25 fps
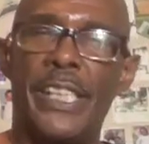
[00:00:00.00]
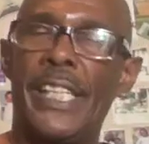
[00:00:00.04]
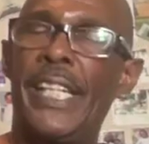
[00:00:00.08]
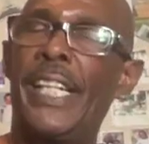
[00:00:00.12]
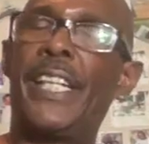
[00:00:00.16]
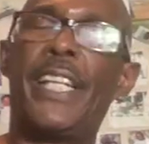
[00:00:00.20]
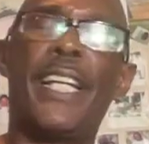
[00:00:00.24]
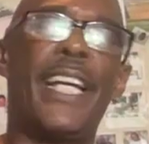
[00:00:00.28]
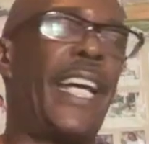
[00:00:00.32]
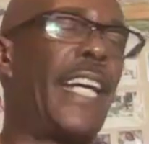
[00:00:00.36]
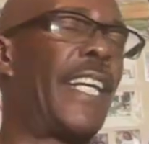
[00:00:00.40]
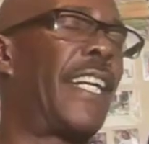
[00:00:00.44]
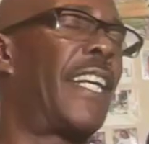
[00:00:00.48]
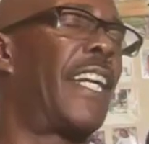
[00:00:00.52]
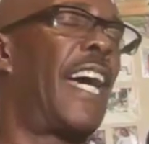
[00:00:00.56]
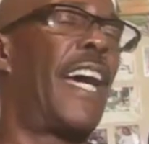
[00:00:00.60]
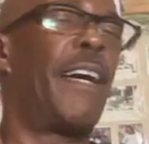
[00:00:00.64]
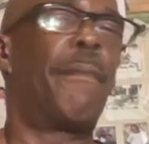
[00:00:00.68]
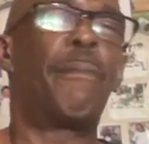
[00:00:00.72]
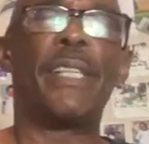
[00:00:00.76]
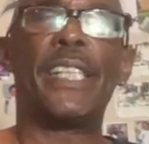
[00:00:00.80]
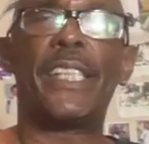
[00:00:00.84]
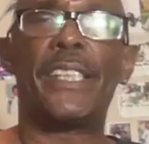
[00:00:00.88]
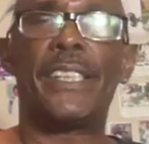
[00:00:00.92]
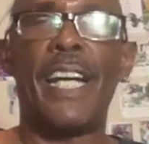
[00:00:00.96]
It
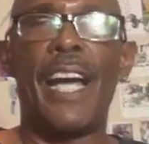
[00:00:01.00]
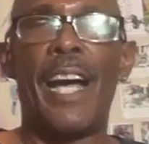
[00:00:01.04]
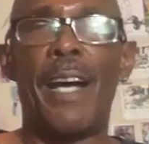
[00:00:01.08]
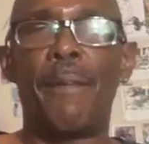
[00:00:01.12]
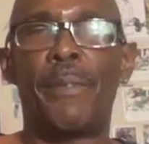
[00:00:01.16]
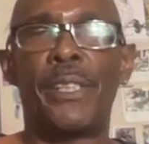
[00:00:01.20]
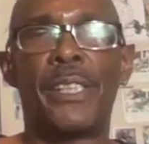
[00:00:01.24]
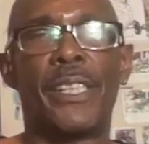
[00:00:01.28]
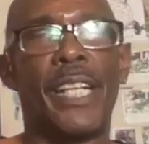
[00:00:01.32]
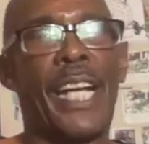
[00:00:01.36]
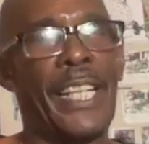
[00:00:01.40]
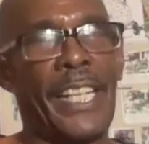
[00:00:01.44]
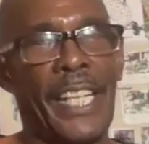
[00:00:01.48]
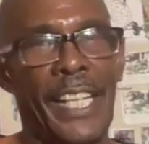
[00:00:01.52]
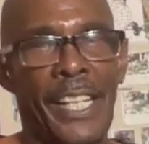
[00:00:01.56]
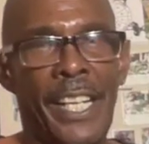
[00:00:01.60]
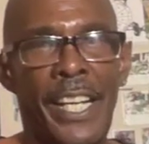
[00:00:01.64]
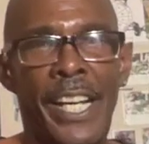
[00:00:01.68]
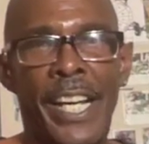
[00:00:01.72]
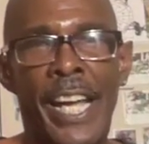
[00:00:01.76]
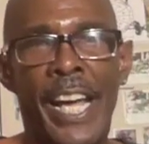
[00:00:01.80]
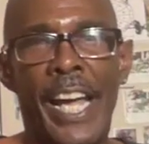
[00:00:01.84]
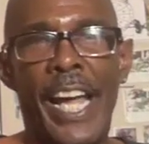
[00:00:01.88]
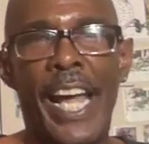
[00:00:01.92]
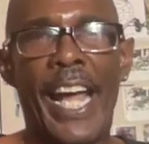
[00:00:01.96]
cannot be stopped. It's like an
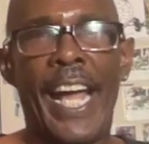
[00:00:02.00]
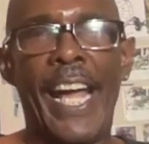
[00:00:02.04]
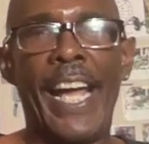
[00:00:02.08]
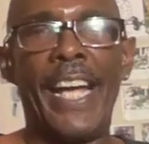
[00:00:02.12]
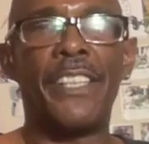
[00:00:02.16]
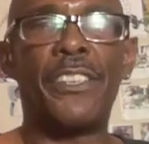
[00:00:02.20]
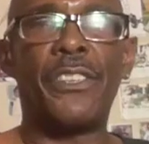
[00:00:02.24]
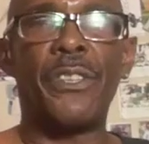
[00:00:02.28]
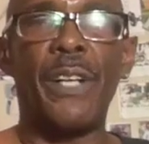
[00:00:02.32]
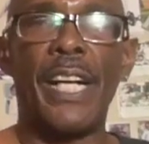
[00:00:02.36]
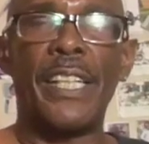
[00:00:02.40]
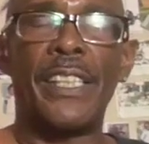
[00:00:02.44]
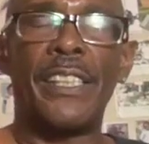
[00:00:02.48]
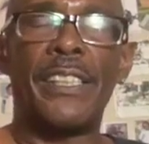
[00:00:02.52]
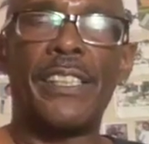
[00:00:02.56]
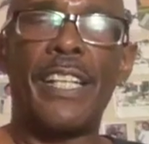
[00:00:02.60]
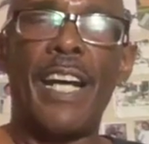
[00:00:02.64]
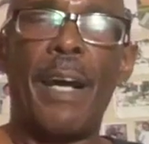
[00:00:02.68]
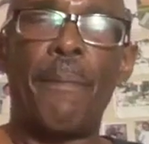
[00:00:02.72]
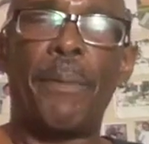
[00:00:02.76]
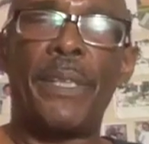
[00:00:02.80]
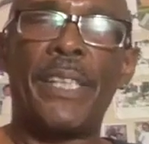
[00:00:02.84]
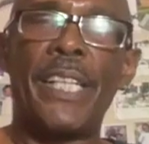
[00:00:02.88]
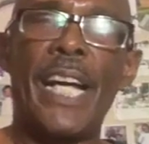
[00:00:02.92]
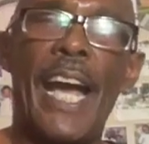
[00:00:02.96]
ant trying to
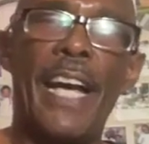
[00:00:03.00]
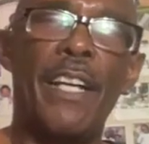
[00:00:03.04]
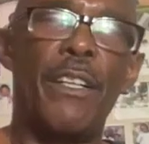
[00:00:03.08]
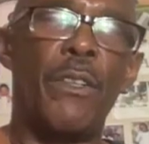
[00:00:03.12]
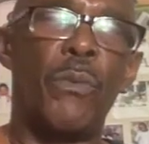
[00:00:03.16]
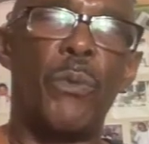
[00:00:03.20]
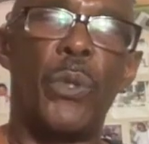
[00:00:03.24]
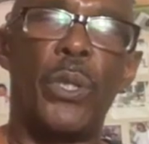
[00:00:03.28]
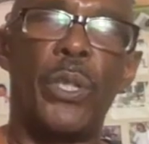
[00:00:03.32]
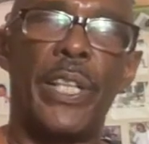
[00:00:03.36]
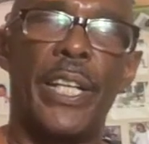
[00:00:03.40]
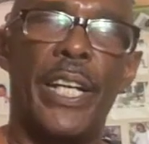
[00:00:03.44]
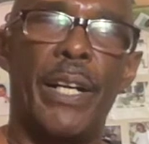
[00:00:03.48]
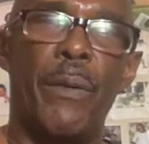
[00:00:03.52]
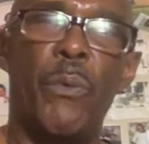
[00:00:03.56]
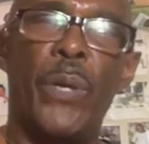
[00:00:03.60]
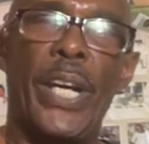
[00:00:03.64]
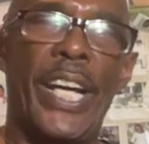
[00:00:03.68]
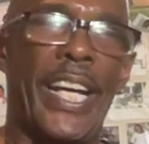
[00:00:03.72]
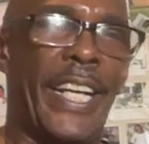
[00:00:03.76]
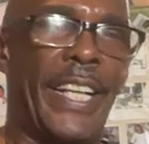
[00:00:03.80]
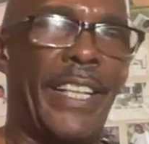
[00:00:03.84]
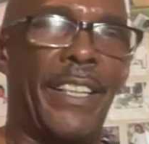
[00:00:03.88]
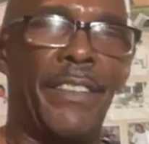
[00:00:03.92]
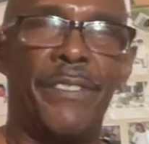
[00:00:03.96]
stop a tidal
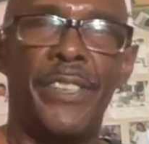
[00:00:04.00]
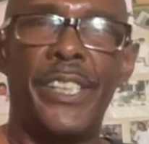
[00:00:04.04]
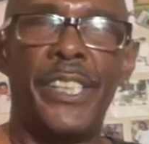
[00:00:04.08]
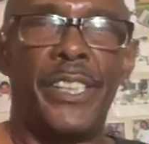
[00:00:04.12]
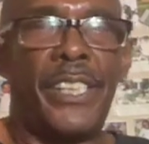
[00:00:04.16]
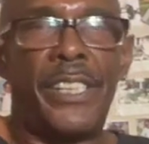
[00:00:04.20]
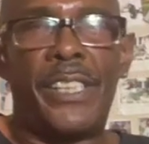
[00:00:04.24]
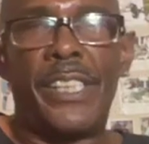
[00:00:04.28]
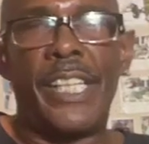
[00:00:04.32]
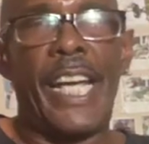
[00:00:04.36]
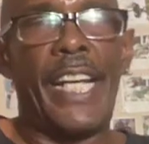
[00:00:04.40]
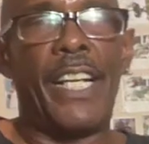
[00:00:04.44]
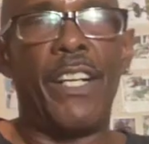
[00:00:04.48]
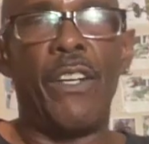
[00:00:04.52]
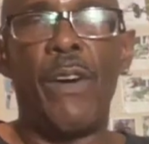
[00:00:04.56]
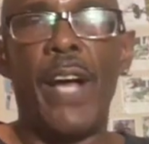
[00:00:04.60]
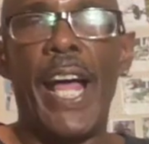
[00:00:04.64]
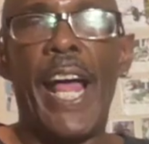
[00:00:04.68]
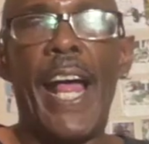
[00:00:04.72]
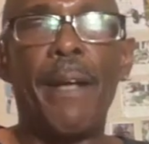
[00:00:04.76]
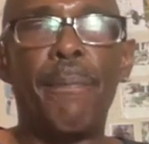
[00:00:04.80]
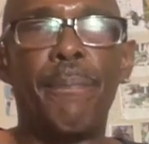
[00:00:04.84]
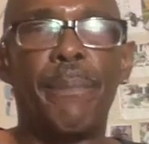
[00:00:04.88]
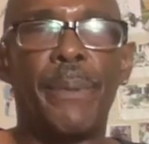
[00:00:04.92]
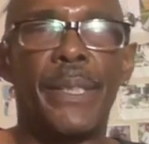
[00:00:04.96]
wave. It just ain't gonna
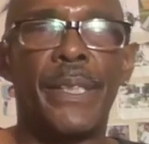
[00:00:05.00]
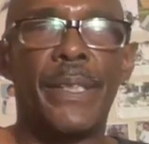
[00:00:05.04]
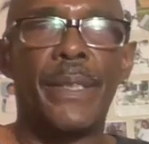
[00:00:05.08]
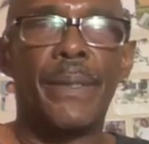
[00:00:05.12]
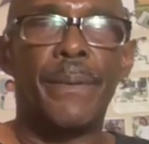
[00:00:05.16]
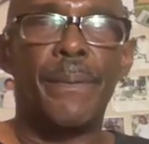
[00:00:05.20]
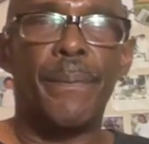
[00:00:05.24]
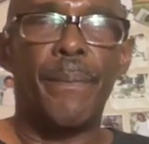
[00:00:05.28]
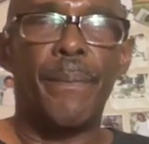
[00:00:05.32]
happen.